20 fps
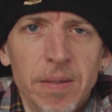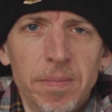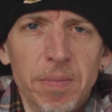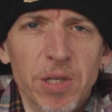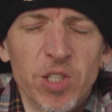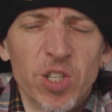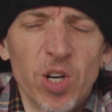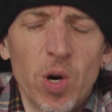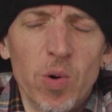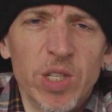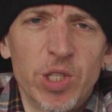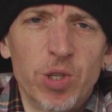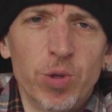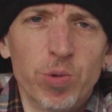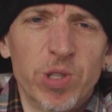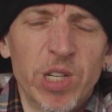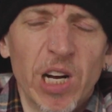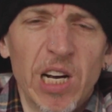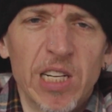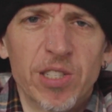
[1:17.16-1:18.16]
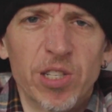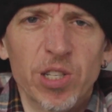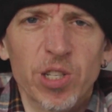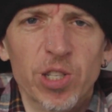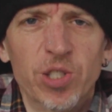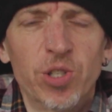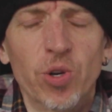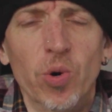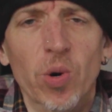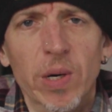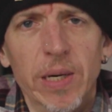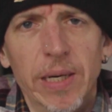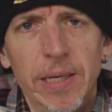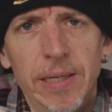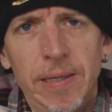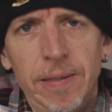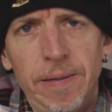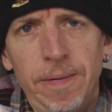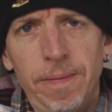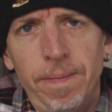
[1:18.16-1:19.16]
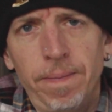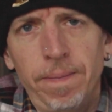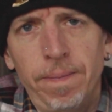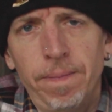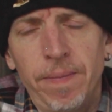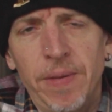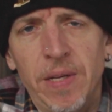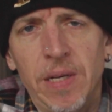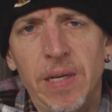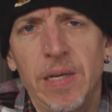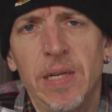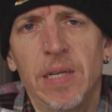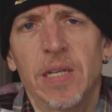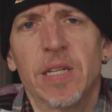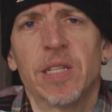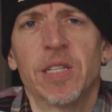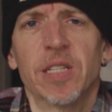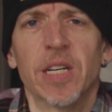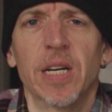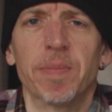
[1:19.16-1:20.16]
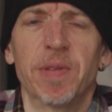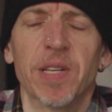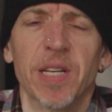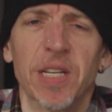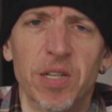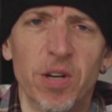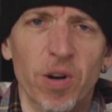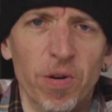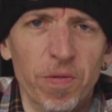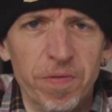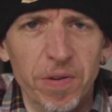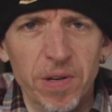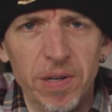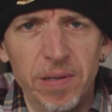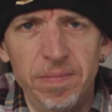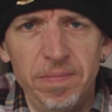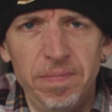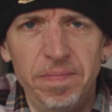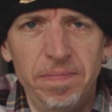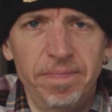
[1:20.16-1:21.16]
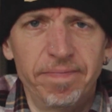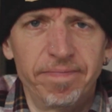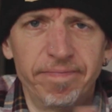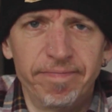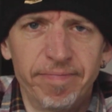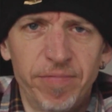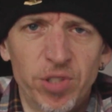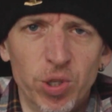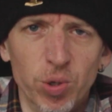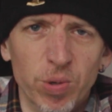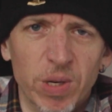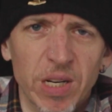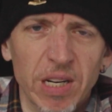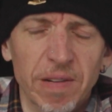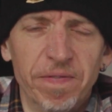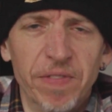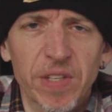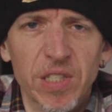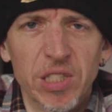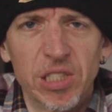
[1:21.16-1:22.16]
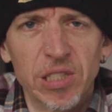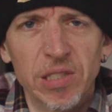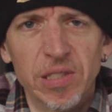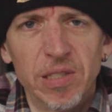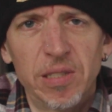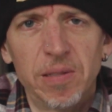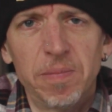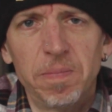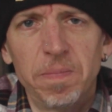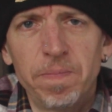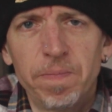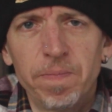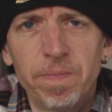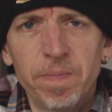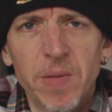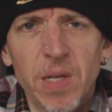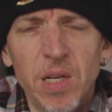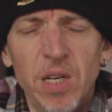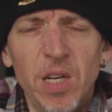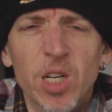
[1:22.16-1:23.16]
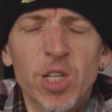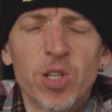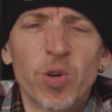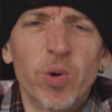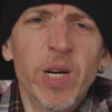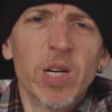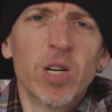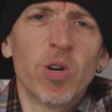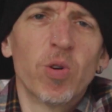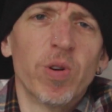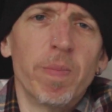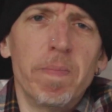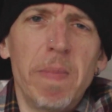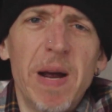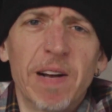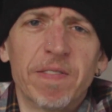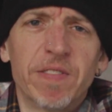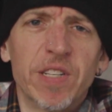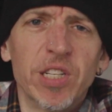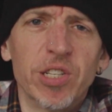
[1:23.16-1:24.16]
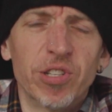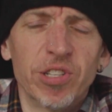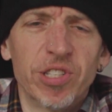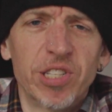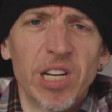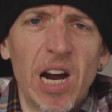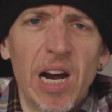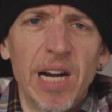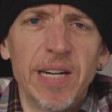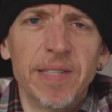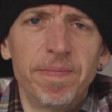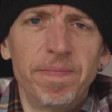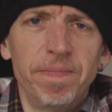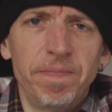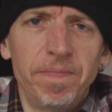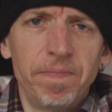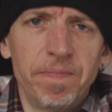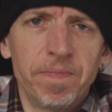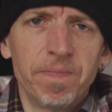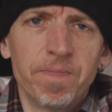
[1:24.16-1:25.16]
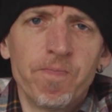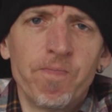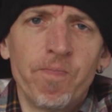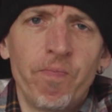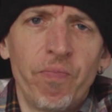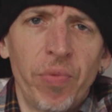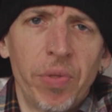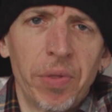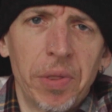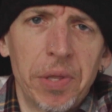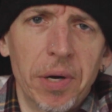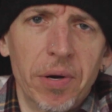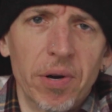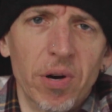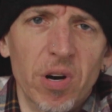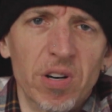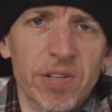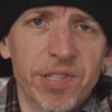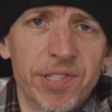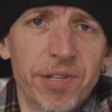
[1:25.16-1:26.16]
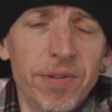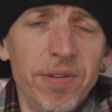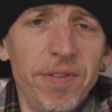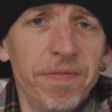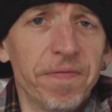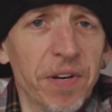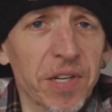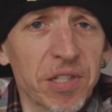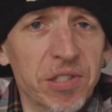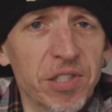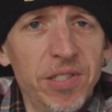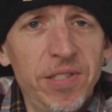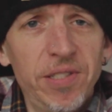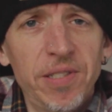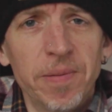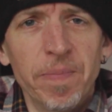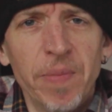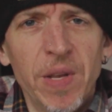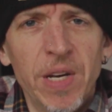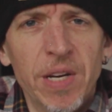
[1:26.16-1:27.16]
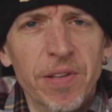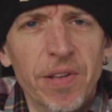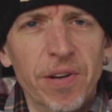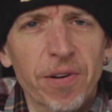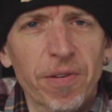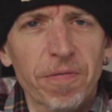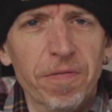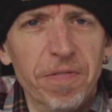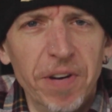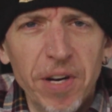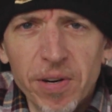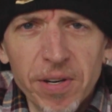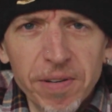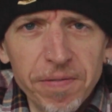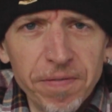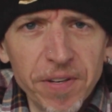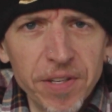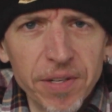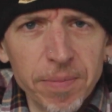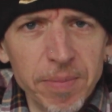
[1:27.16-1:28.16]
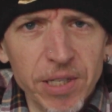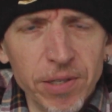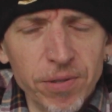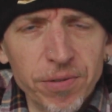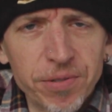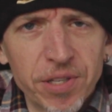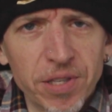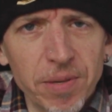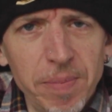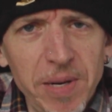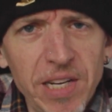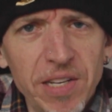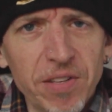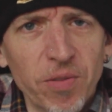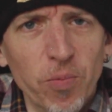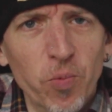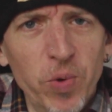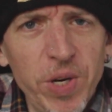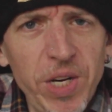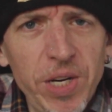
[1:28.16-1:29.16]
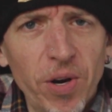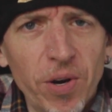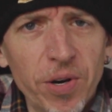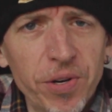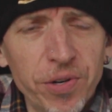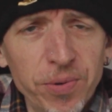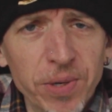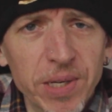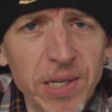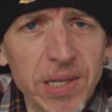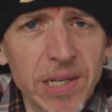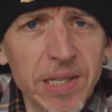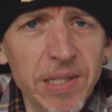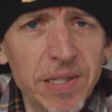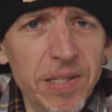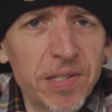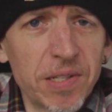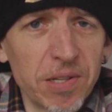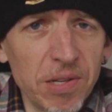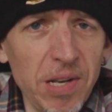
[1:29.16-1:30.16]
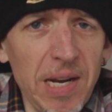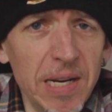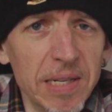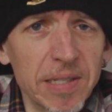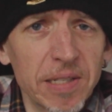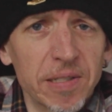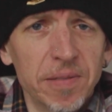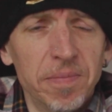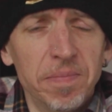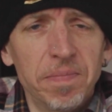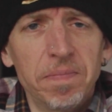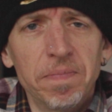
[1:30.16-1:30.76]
But it's always two sides to the story. Same thing go for toolkit functions. So here go the math teacher side. There are certain functions that are very fundamental to the math we are doing in this class.